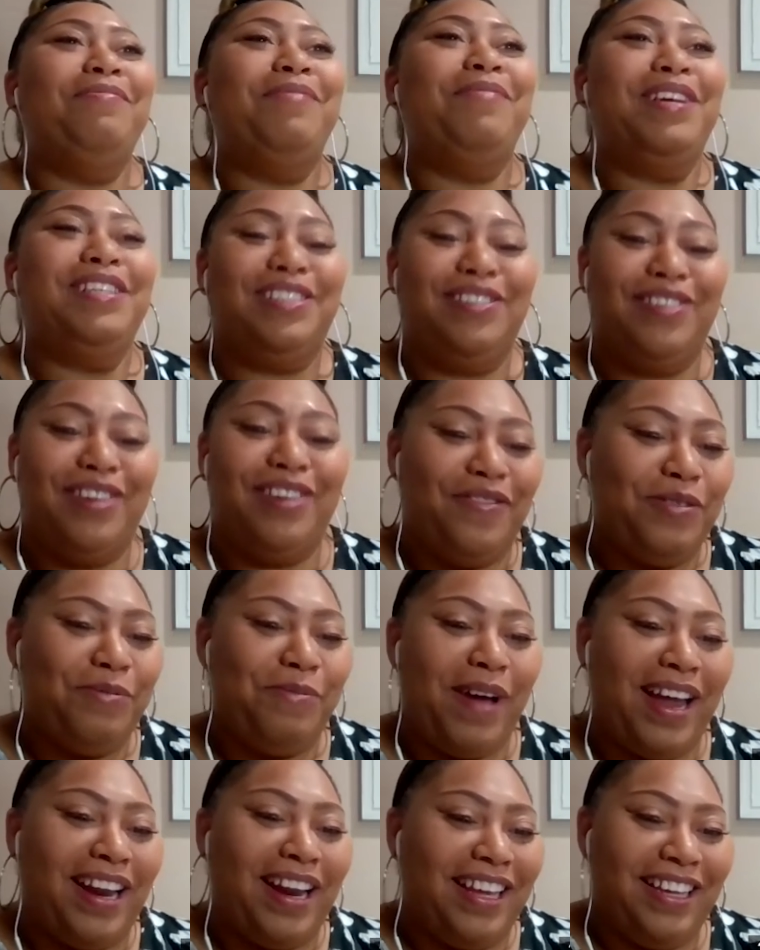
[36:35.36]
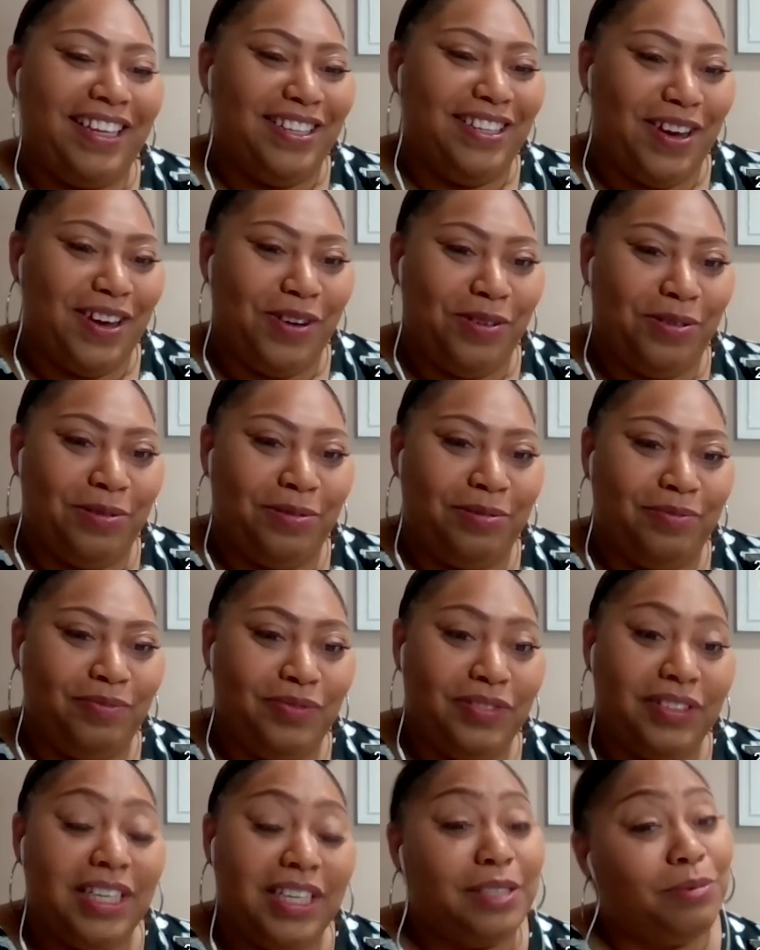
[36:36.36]
well, we gotta make sure everybody, you
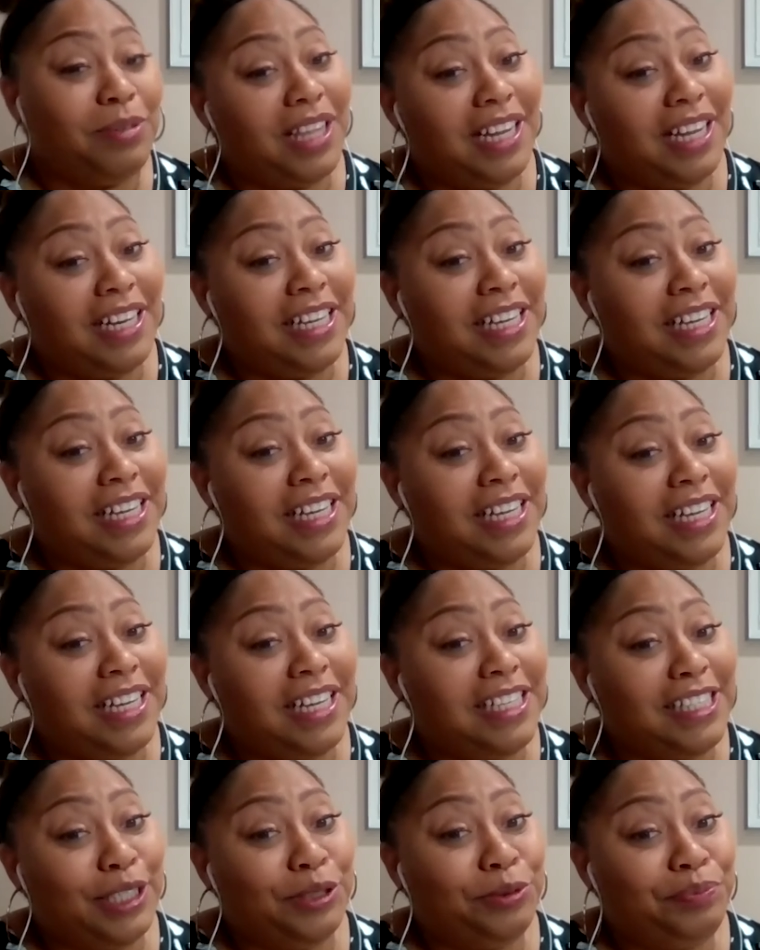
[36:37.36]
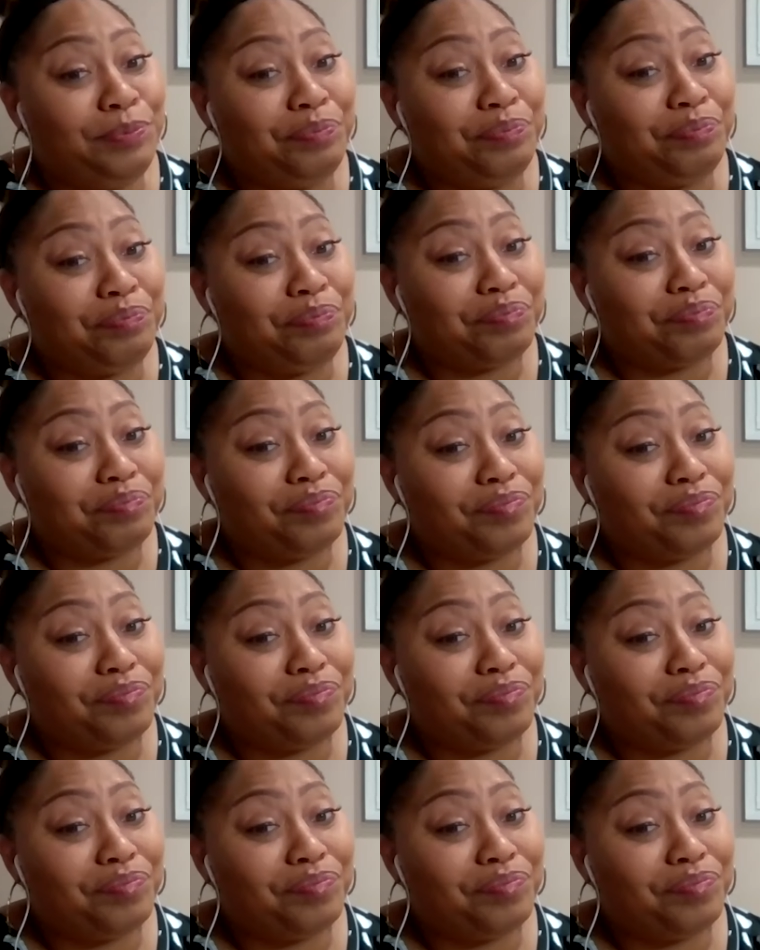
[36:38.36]
know, does what they need to do.